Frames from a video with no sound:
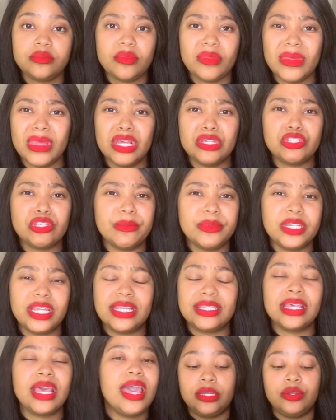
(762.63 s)
I was
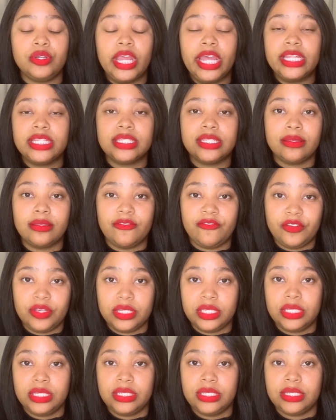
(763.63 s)
traumatized. Right to the
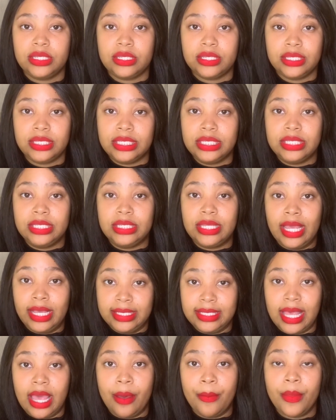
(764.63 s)
first
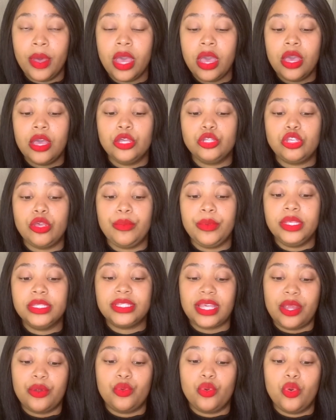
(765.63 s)
exam, so it
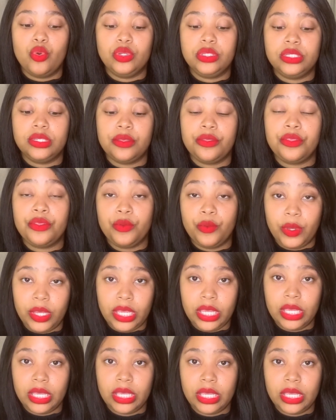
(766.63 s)
means I wrote 3.